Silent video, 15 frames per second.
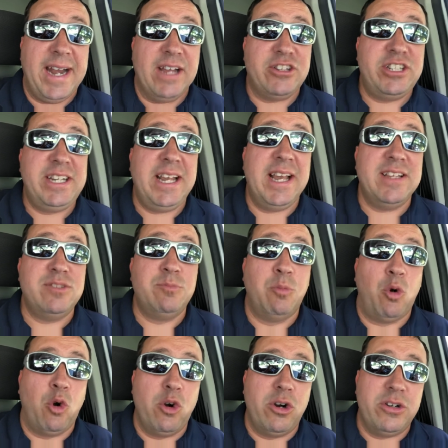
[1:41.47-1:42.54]
Now she has
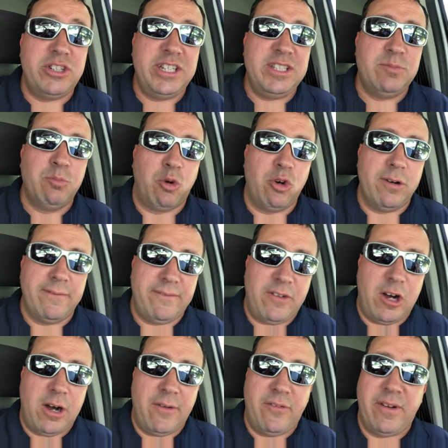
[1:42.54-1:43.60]
more, she's more
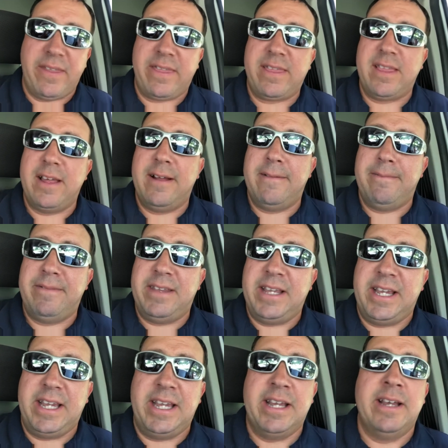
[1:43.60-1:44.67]
involved with
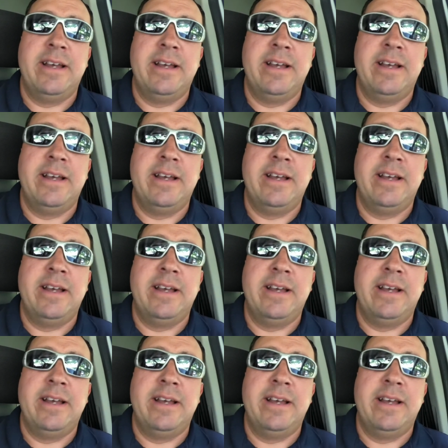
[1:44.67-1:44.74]
the